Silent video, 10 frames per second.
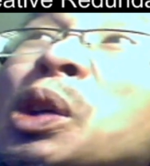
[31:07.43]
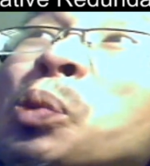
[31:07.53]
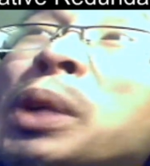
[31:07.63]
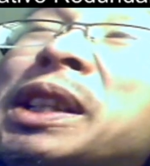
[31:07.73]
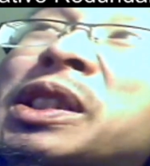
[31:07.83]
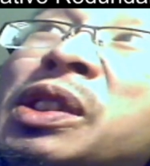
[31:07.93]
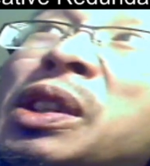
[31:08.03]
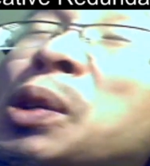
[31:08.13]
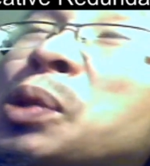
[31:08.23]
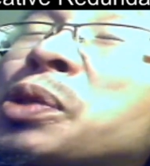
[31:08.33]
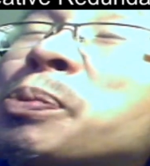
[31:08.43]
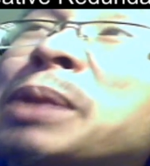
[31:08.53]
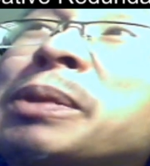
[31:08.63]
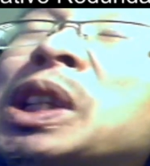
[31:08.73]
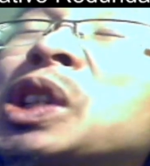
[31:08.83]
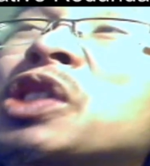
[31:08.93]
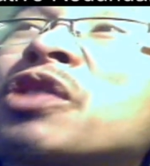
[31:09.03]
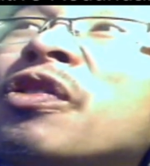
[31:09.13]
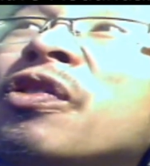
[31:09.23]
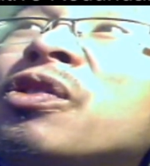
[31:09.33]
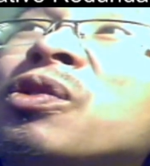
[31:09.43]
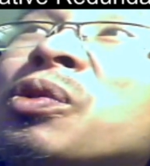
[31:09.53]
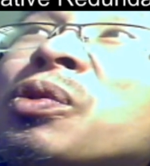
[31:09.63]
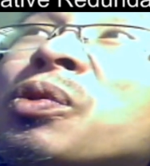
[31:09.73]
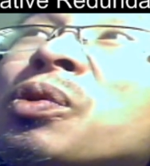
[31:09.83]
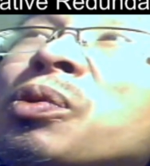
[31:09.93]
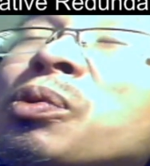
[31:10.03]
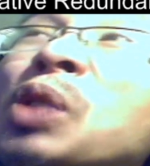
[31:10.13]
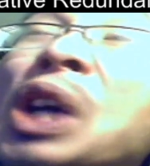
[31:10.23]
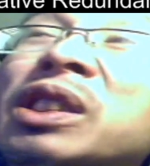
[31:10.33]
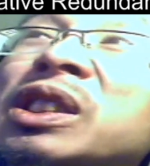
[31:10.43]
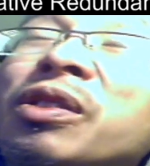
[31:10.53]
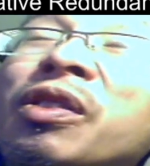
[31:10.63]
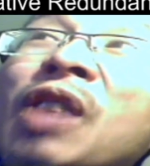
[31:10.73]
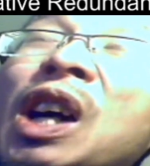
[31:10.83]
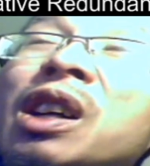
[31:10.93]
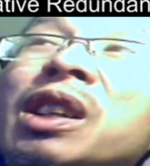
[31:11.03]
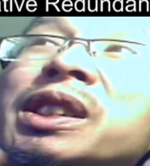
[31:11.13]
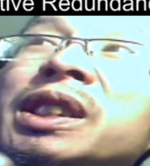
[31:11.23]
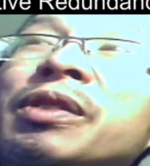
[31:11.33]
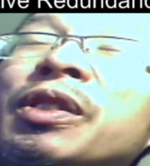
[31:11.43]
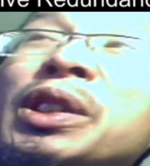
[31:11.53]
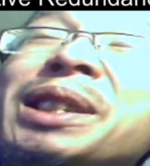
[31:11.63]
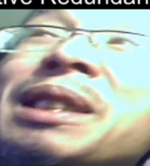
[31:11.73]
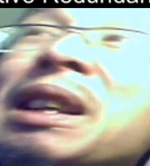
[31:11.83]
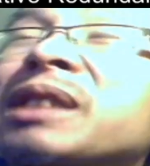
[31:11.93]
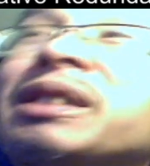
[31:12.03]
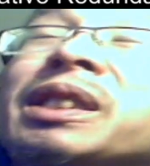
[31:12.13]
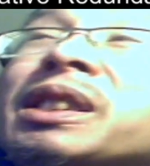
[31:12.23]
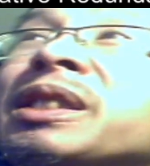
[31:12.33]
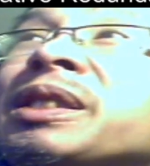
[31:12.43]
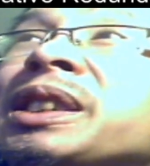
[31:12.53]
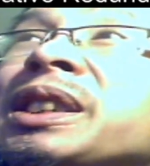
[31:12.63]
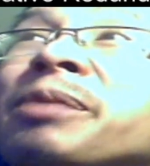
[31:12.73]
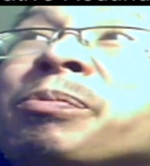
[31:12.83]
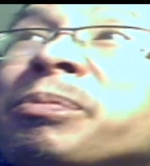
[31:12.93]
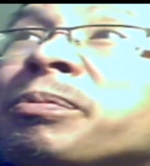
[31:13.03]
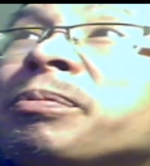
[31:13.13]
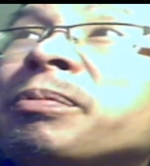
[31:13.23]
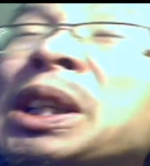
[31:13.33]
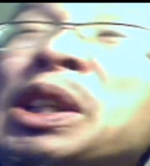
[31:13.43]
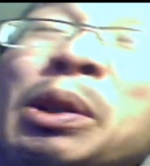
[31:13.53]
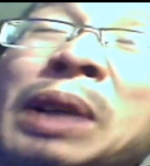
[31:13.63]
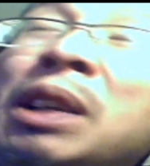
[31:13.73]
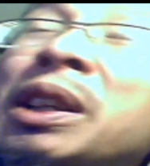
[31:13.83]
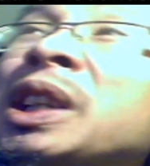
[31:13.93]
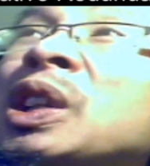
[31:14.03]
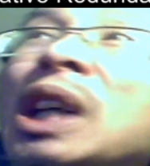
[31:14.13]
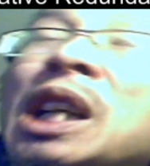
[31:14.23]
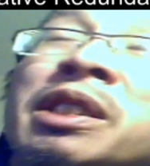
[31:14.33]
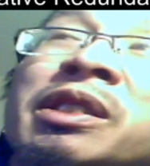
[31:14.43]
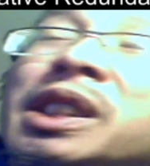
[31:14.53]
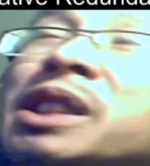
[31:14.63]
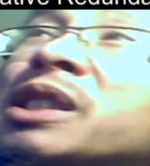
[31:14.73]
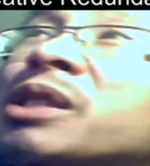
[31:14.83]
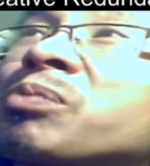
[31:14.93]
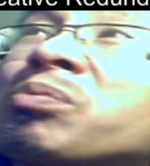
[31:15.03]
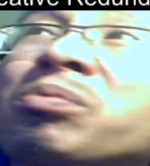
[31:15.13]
when it snows, maybe there's lots of thaws and freeze cycles in your area. Ice cleats